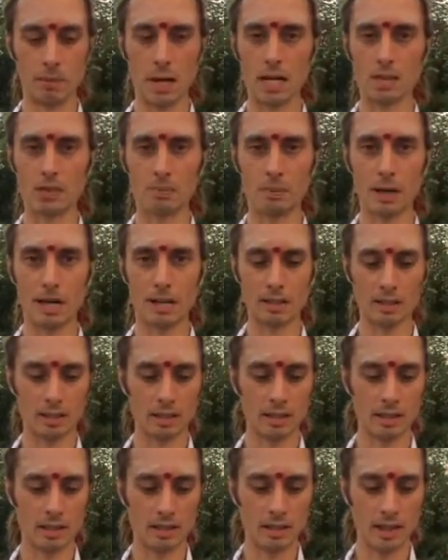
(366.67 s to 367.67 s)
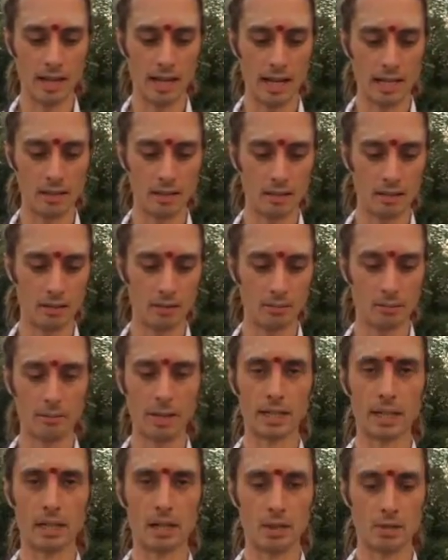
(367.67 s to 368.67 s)
brush part and
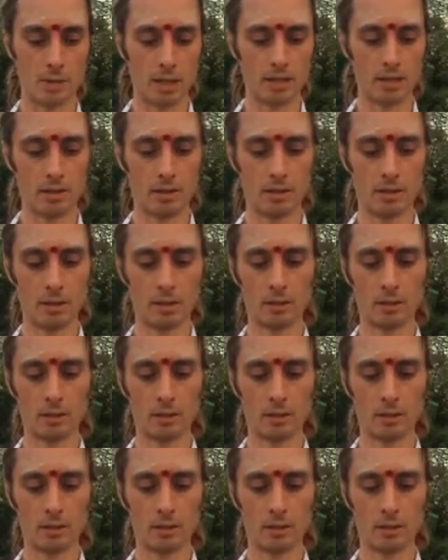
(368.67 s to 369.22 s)
make another one.